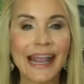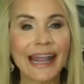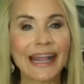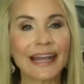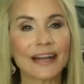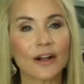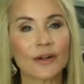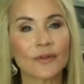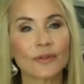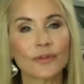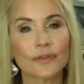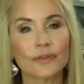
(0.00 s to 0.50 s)

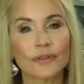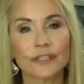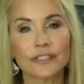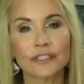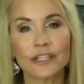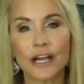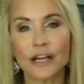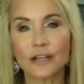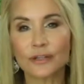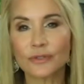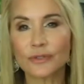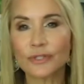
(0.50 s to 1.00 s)
And although the
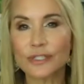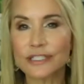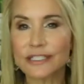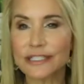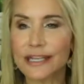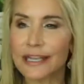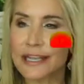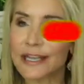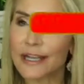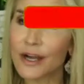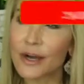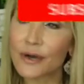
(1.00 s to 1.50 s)
doctors
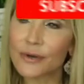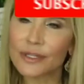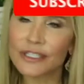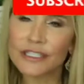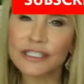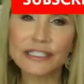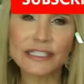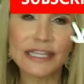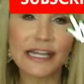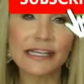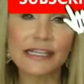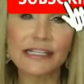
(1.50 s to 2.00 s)
say, oh, the
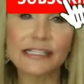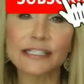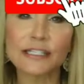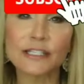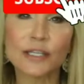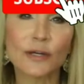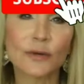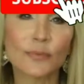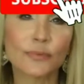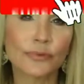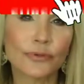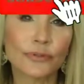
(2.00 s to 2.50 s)
studies
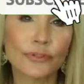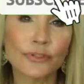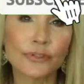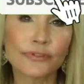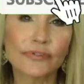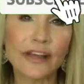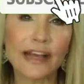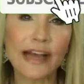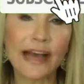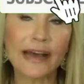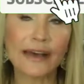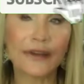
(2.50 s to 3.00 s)
don't
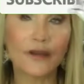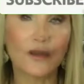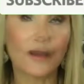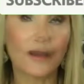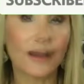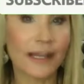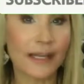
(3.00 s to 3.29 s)
prove that,